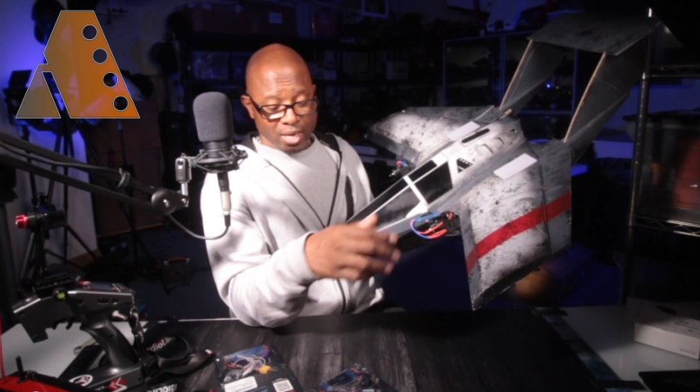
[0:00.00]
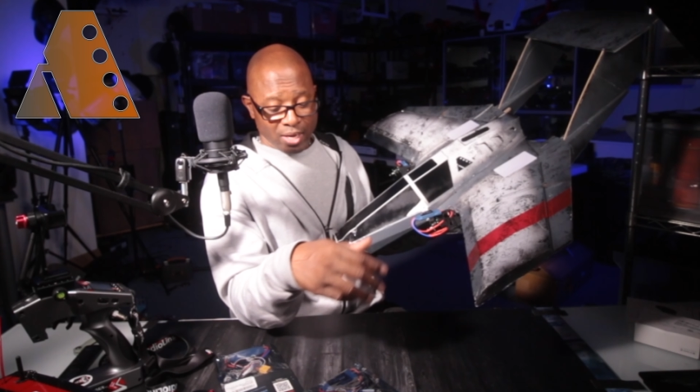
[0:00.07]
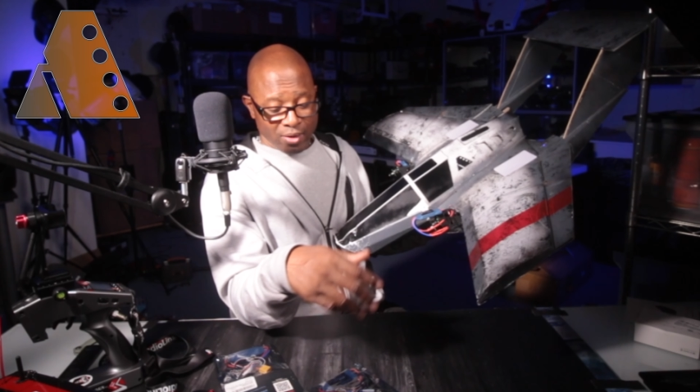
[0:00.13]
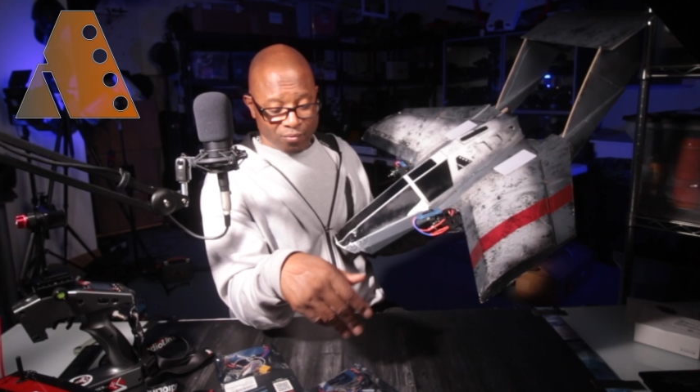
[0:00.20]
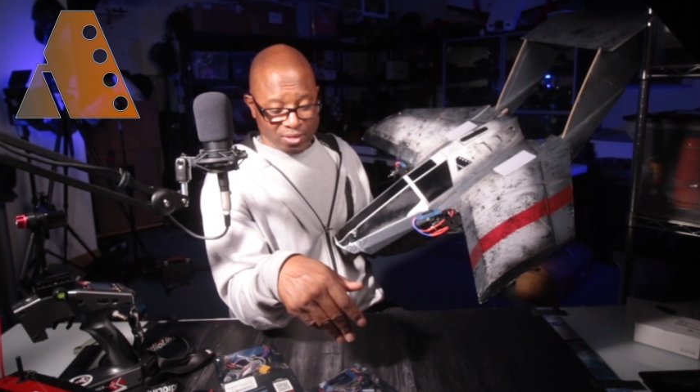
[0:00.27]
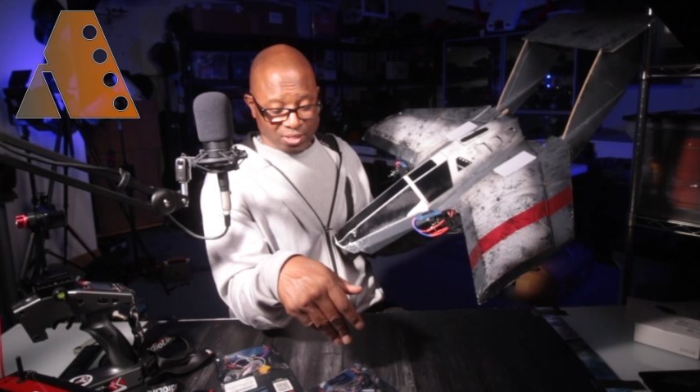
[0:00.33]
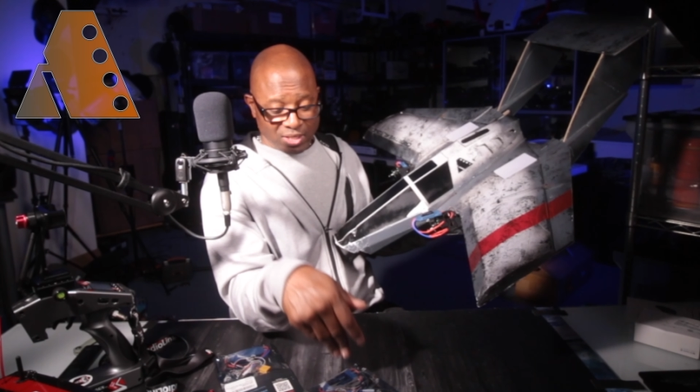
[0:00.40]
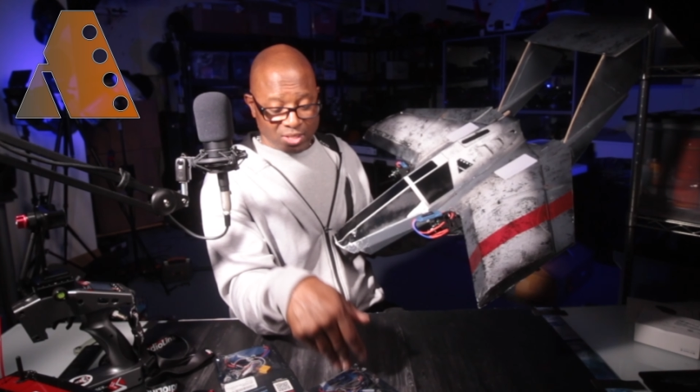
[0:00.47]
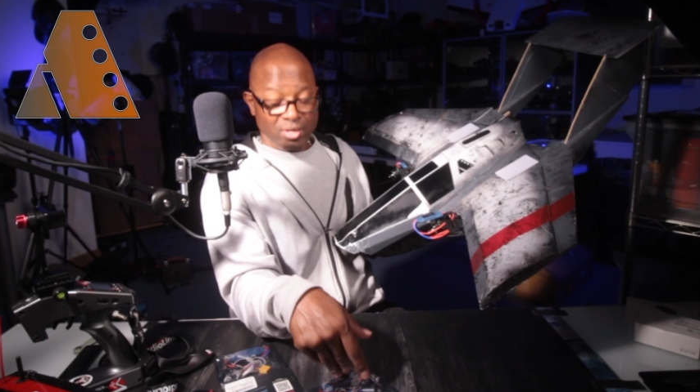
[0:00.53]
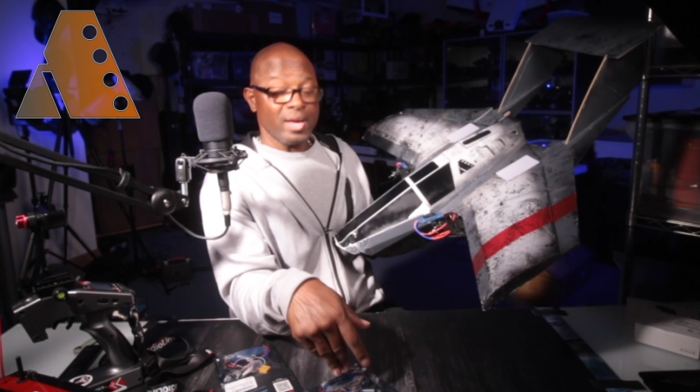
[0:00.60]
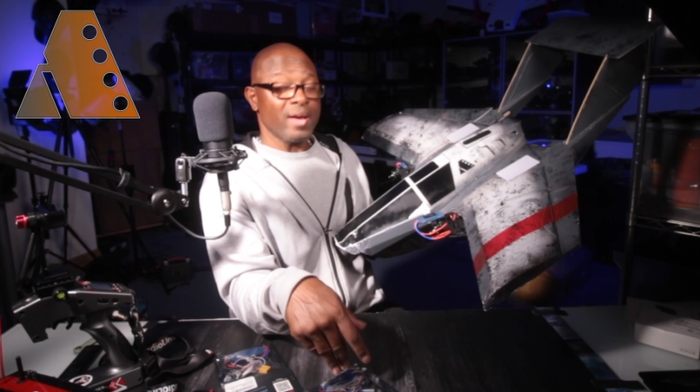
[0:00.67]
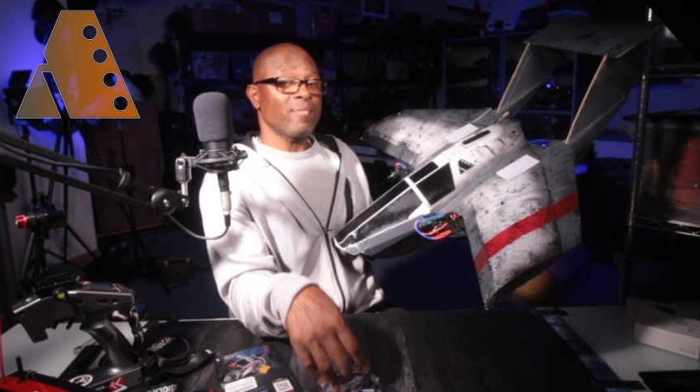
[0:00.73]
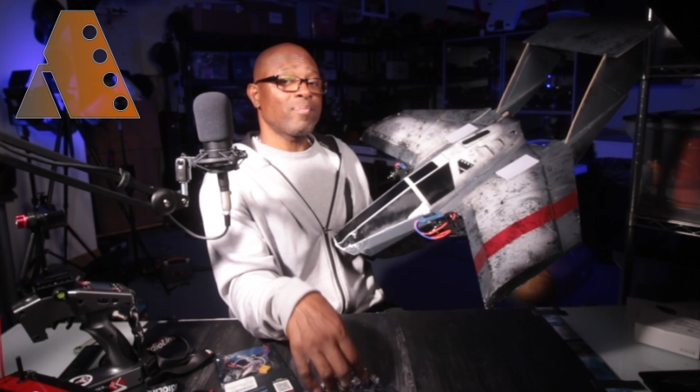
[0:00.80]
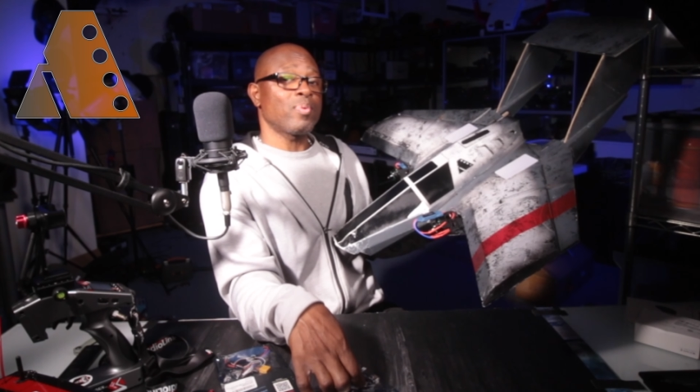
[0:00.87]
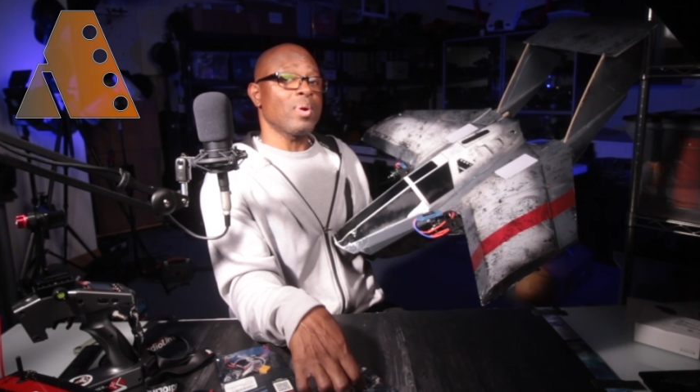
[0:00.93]
If I still
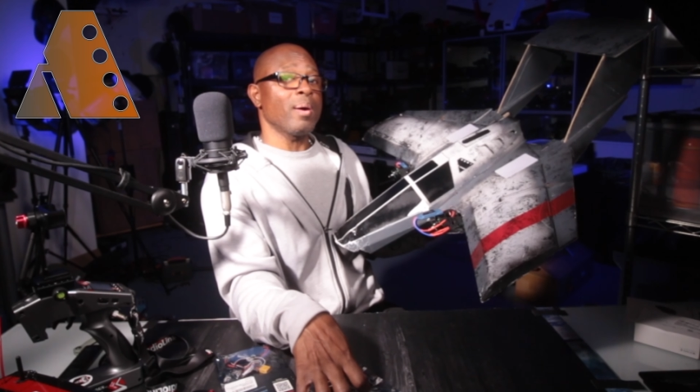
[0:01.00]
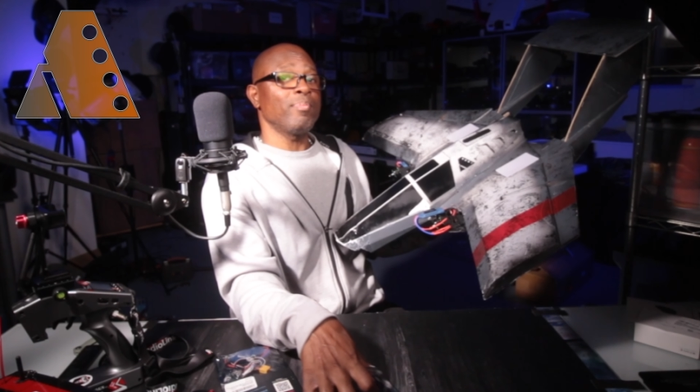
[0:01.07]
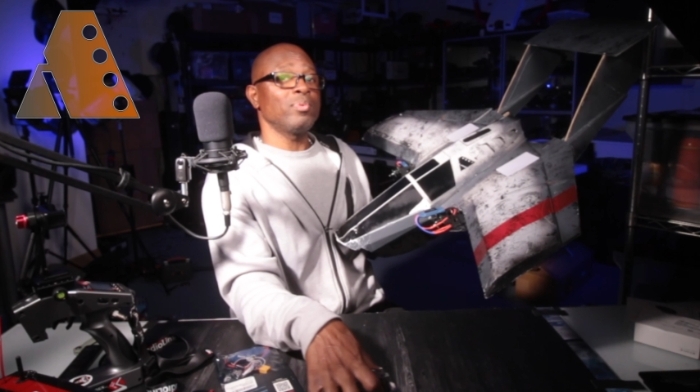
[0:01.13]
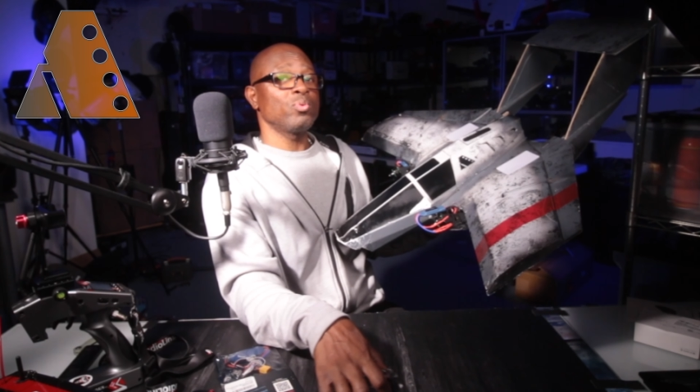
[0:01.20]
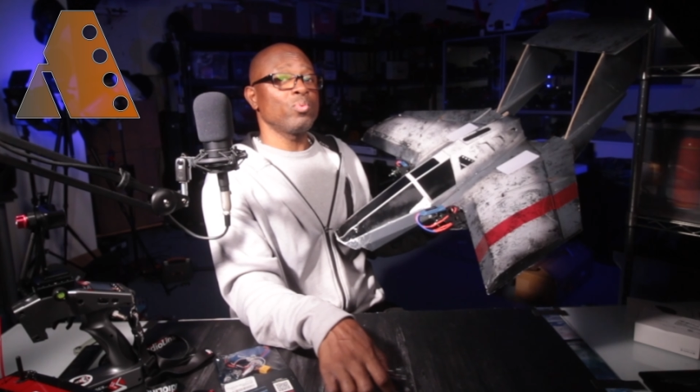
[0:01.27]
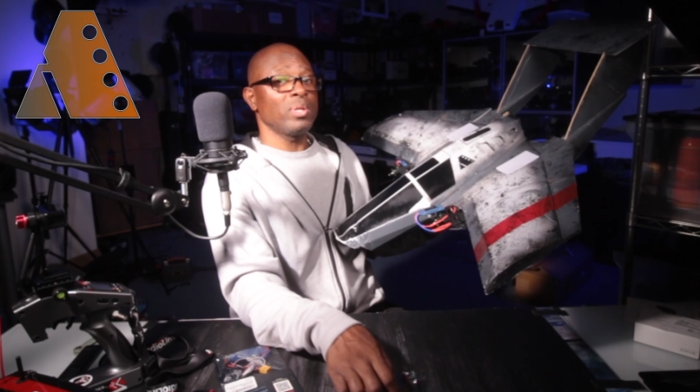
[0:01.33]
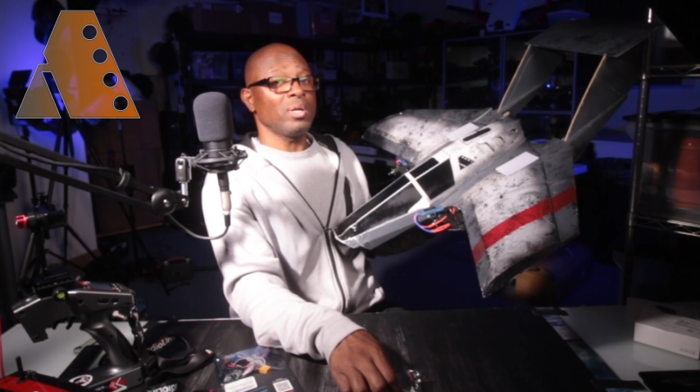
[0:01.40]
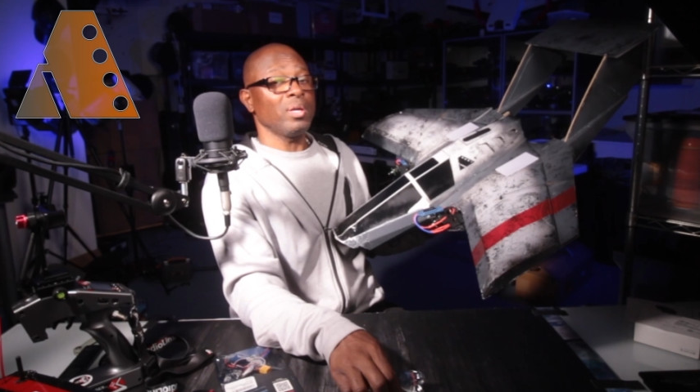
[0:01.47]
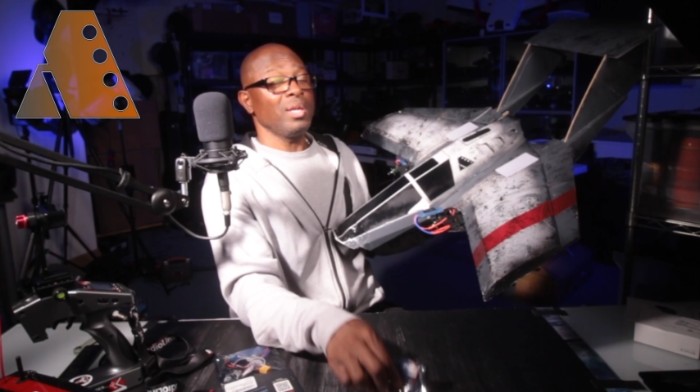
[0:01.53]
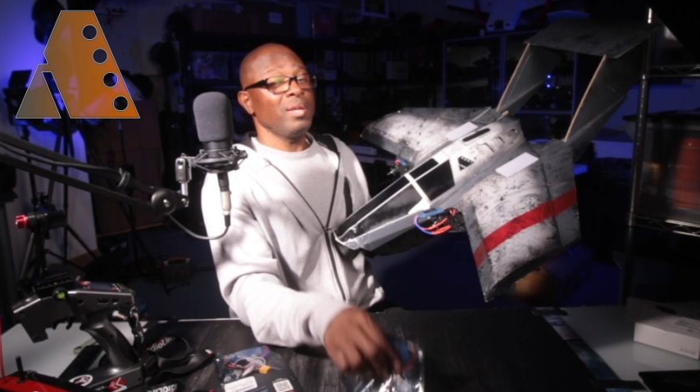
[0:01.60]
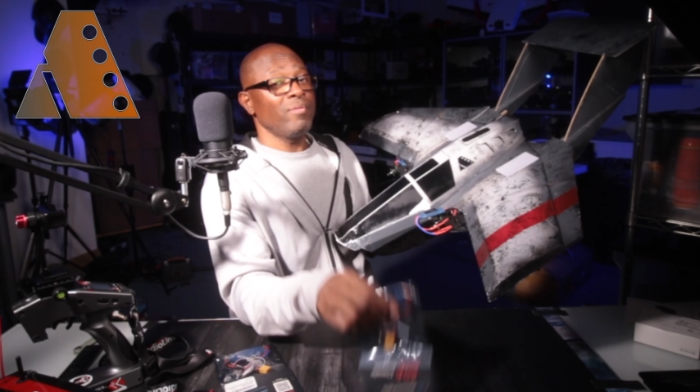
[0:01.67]
have problems with it,